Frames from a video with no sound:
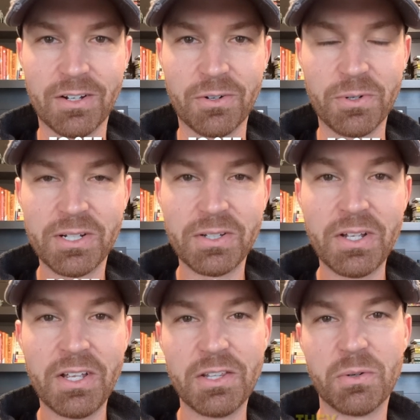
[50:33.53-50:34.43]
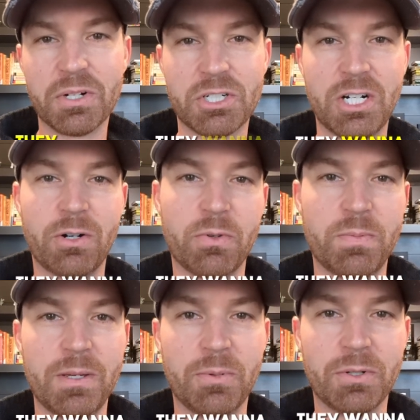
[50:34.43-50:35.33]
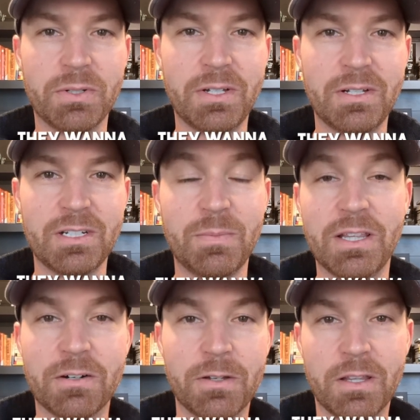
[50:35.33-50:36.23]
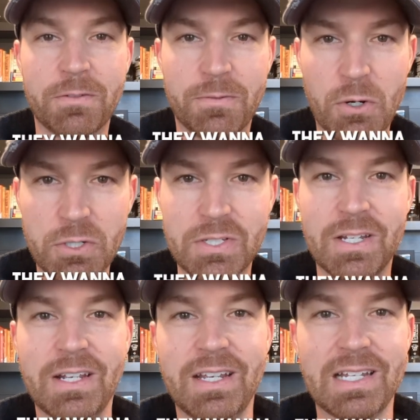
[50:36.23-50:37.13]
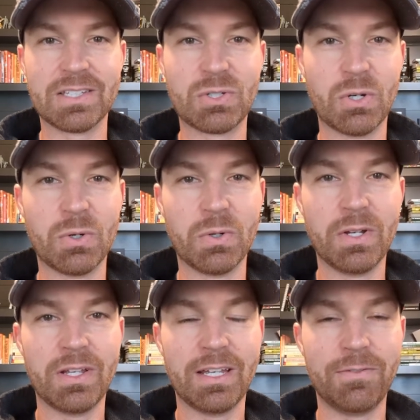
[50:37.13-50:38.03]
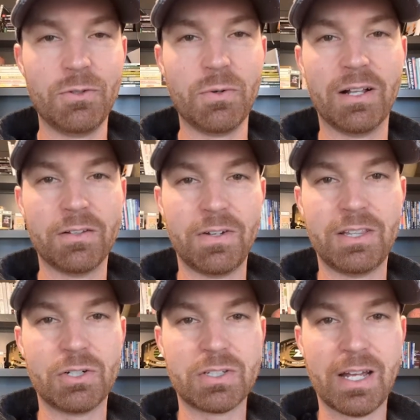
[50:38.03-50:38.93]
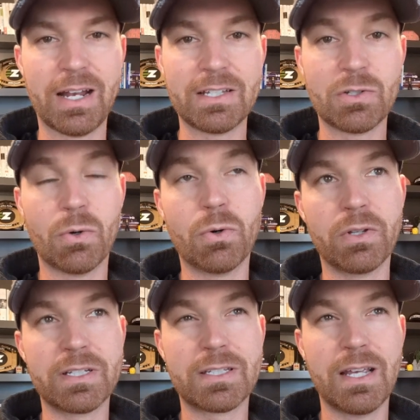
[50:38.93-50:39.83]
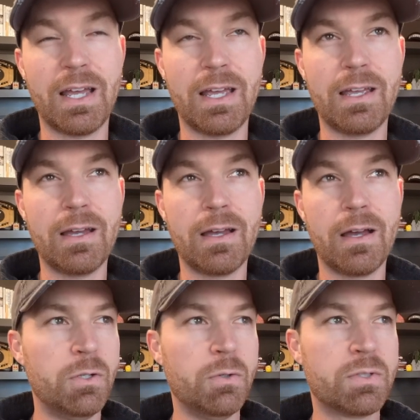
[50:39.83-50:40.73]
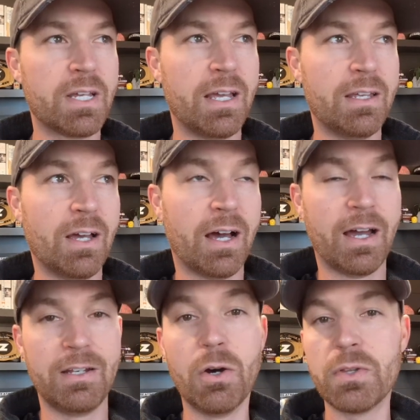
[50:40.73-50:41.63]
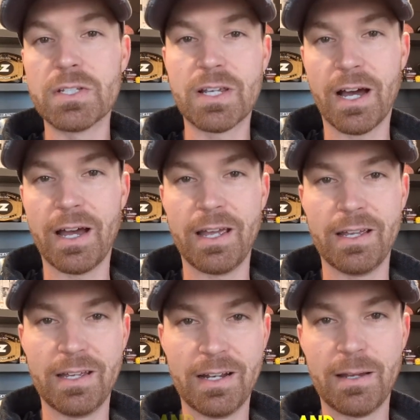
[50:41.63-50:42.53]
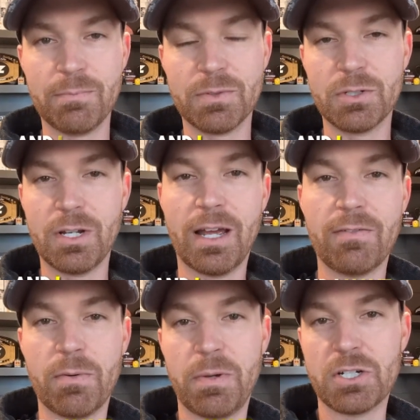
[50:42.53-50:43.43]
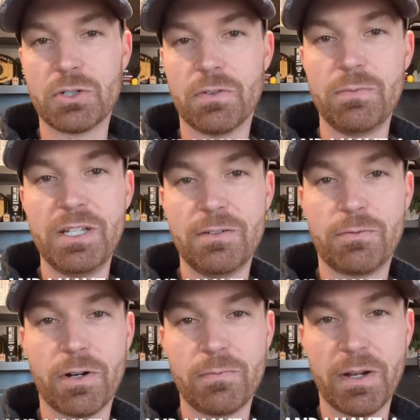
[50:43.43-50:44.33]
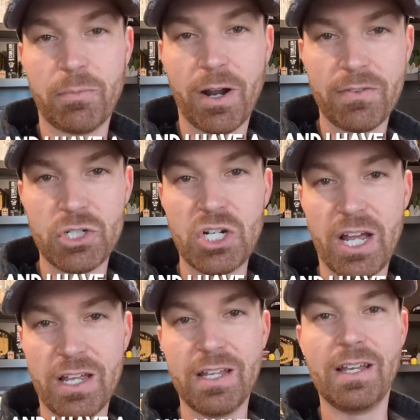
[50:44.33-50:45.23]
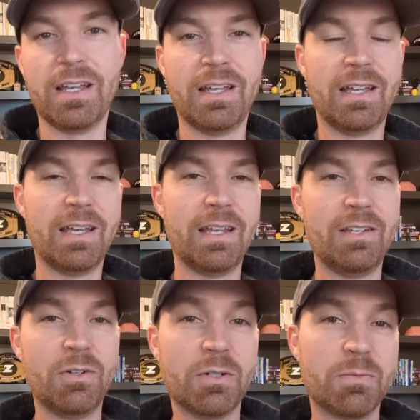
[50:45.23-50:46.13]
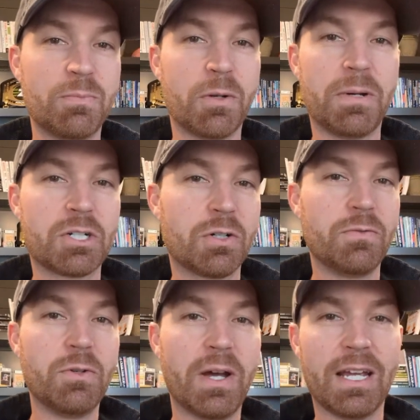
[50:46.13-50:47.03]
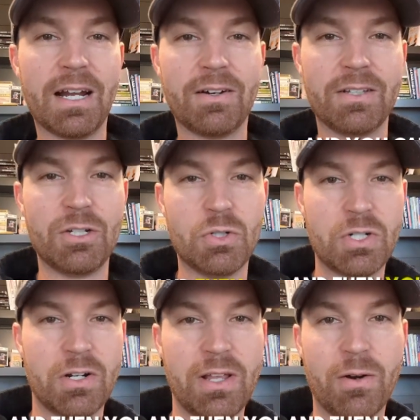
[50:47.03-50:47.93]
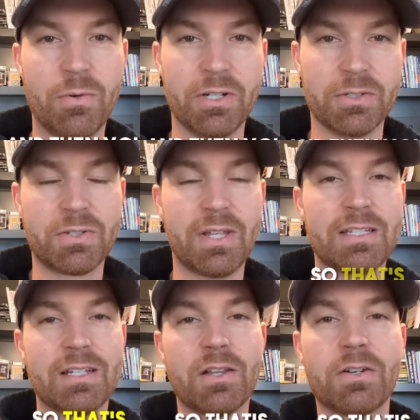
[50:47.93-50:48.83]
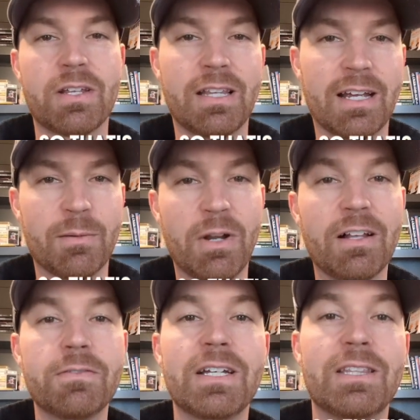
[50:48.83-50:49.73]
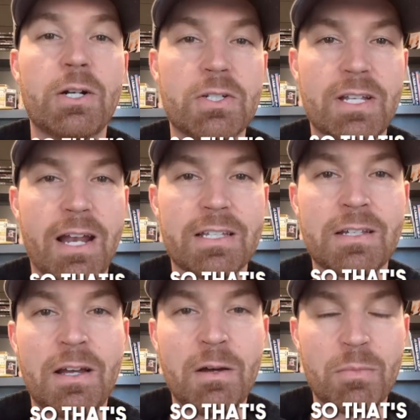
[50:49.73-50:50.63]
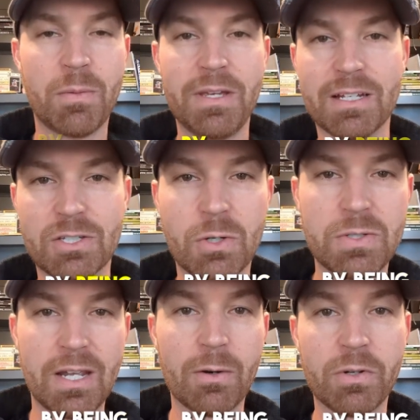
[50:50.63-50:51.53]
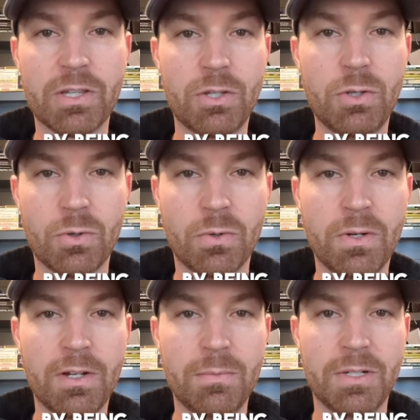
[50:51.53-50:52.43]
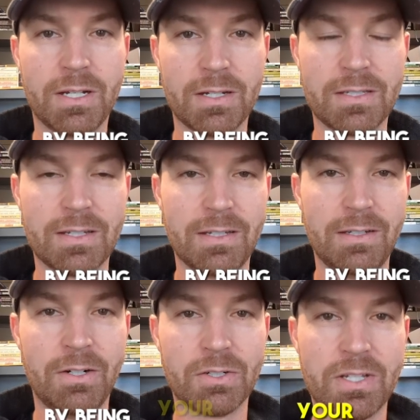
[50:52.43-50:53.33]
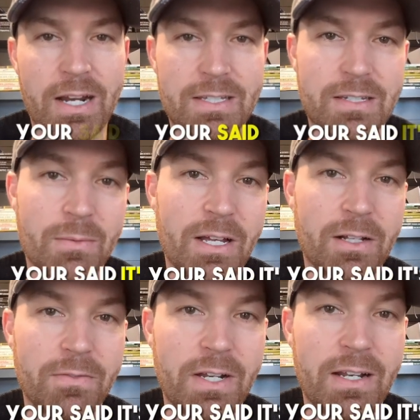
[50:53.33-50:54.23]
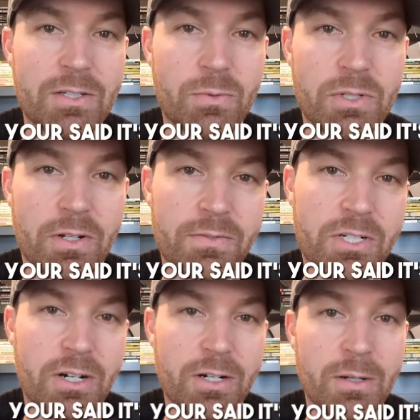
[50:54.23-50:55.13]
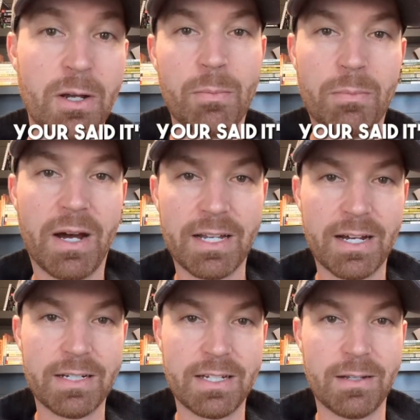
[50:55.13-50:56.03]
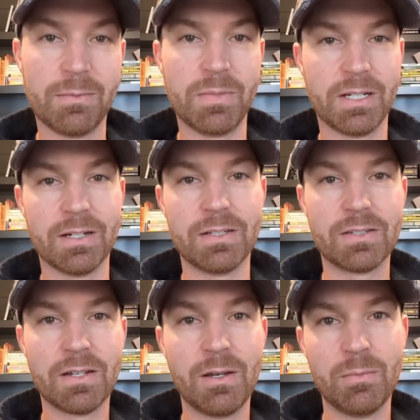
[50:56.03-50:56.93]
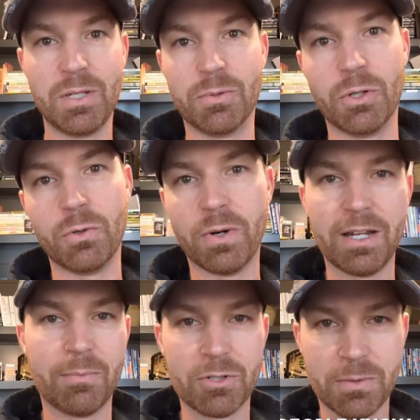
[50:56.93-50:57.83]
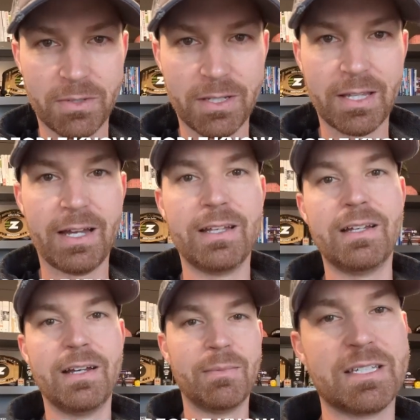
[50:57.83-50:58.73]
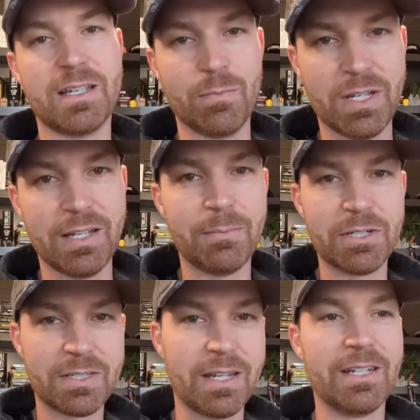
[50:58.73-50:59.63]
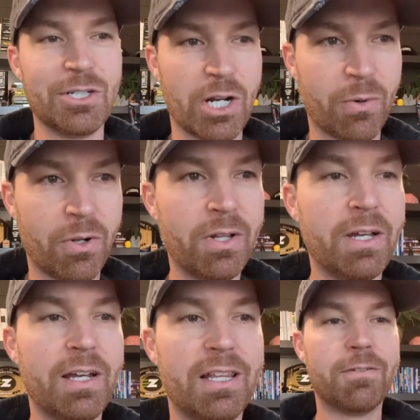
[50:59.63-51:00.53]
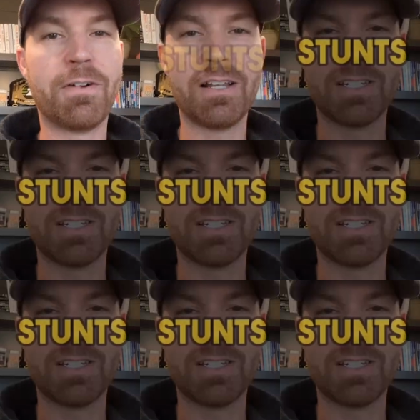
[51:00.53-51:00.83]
on a reel, they'll want to share it with people to be the first. And so if you elevate their status, or let's say you say, I know this guy and I have a picture of me in front of my private jet, and you can put a picture of you hanging out and then you share that reel. So that's another thing that can elevate their status by being associated with you, because your status is going to be elevated as a result of sharing my content because people know who I am or something like that. I'm not saying me, I'm just saying in general. And then finally,